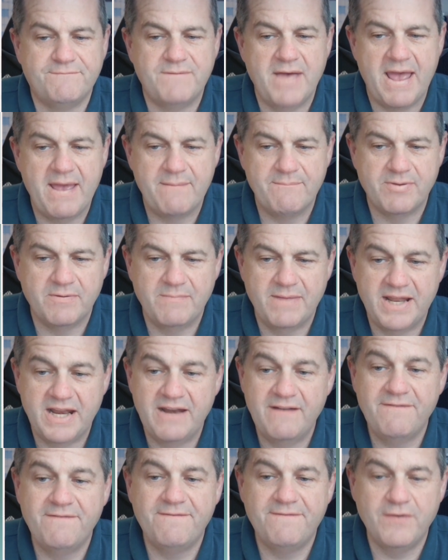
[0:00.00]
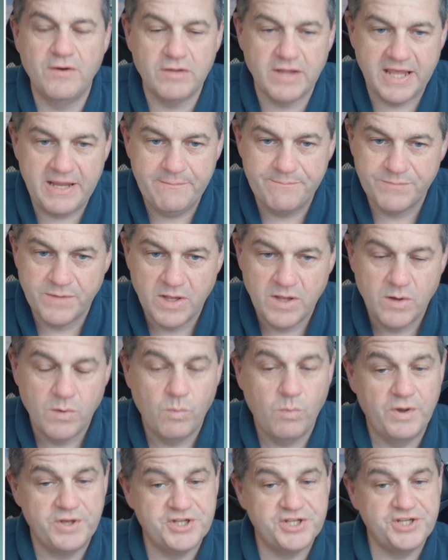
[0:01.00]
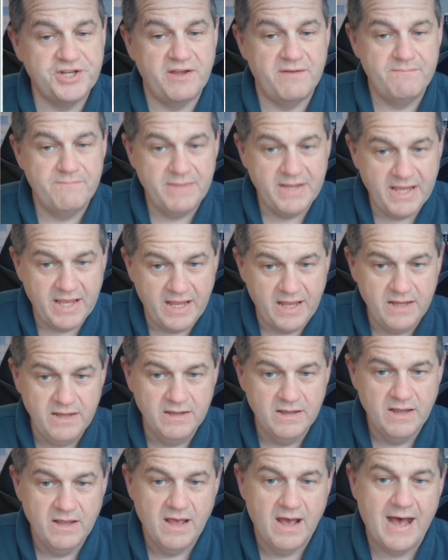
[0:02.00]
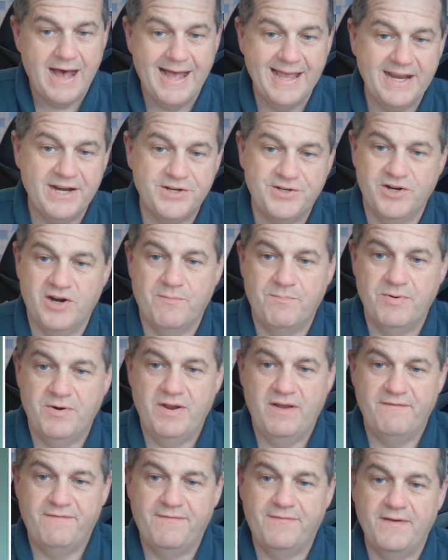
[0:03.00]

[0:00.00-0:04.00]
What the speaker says: implemented fully, which to me, I interpret